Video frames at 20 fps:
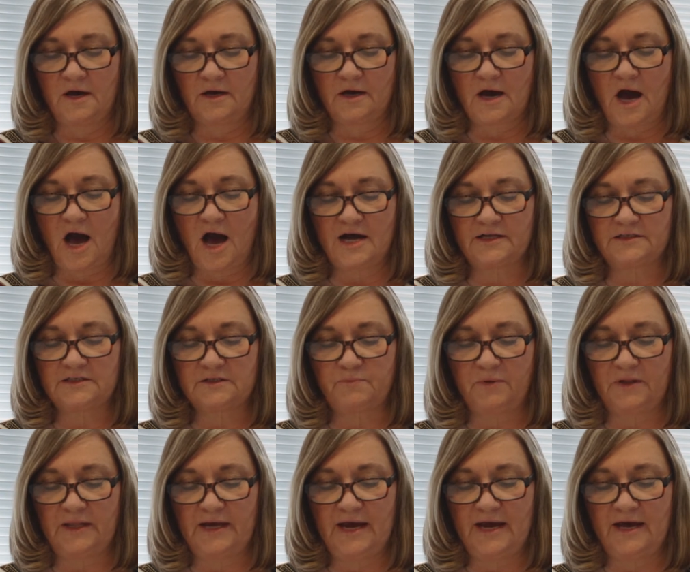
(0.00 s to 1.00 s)
God's
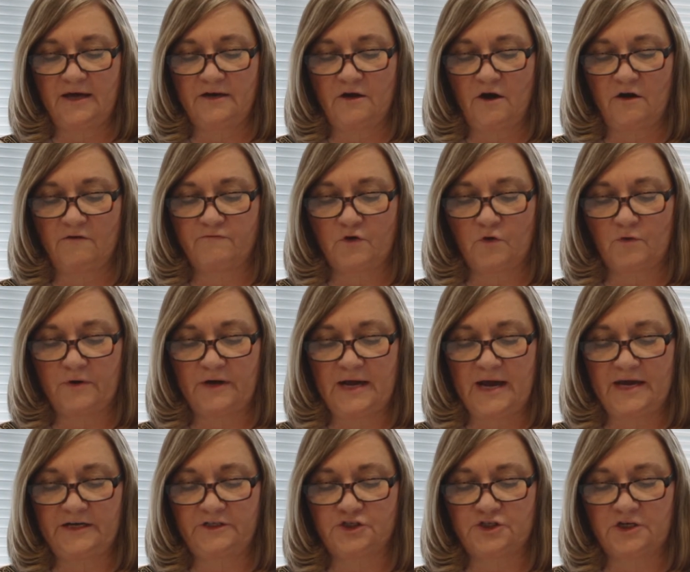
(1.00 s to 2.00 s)
plan of
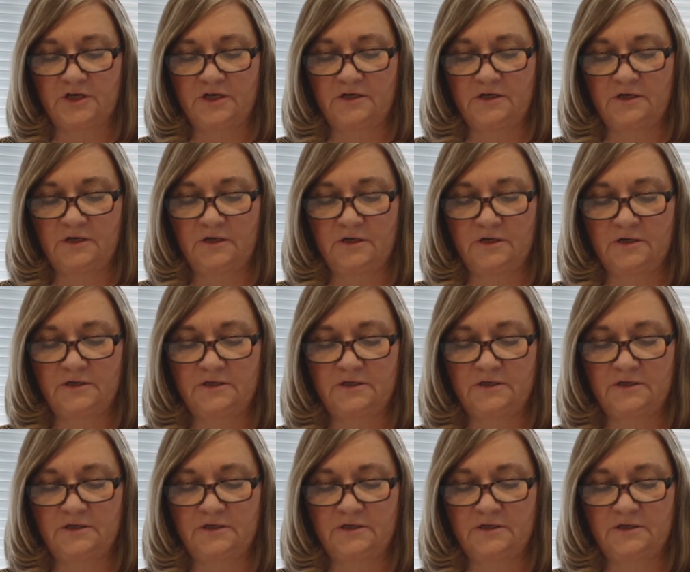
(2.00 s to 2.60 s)
creation